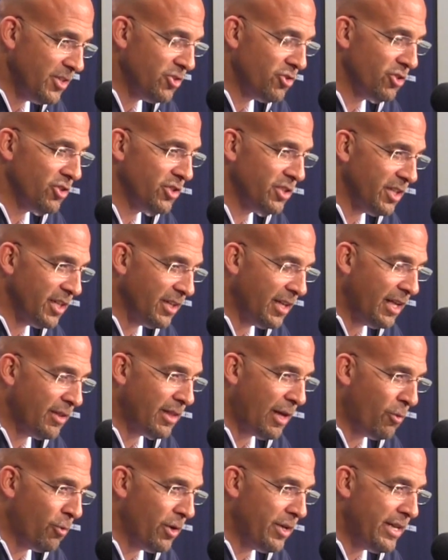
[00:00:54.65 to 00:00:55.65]
Interesting.
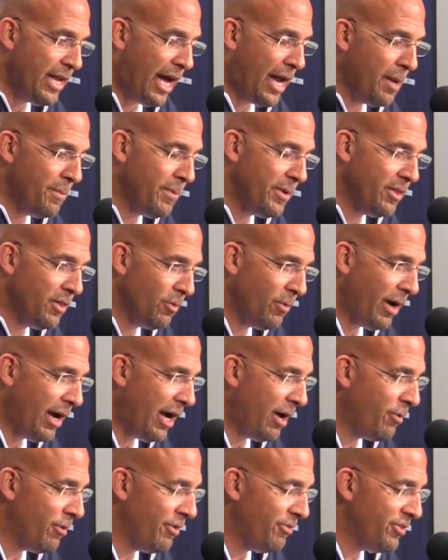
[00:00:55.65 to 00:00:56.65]
That would not have been the way
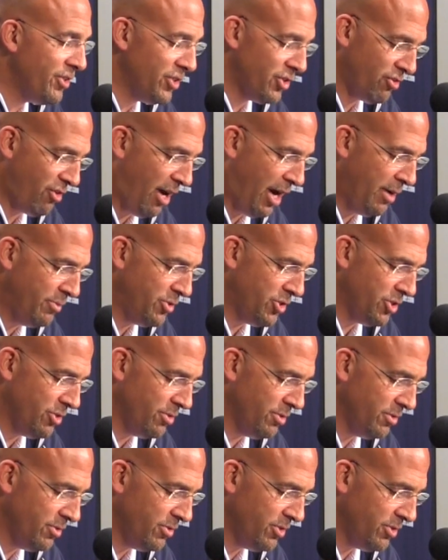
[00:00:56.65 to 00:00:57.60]
I would have described you.